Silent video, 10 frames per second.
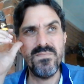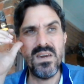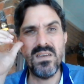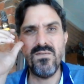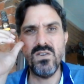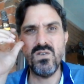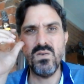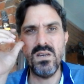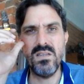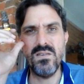
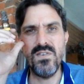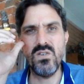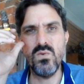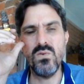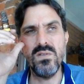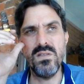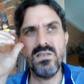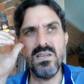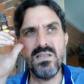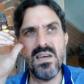individual in the
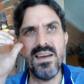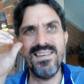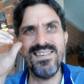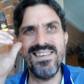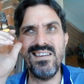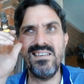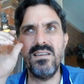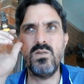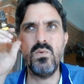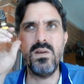sense that
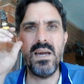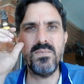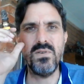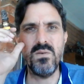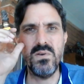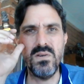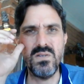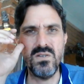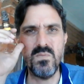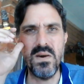it's really up to the
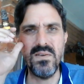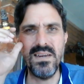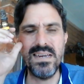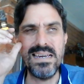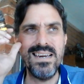person smoking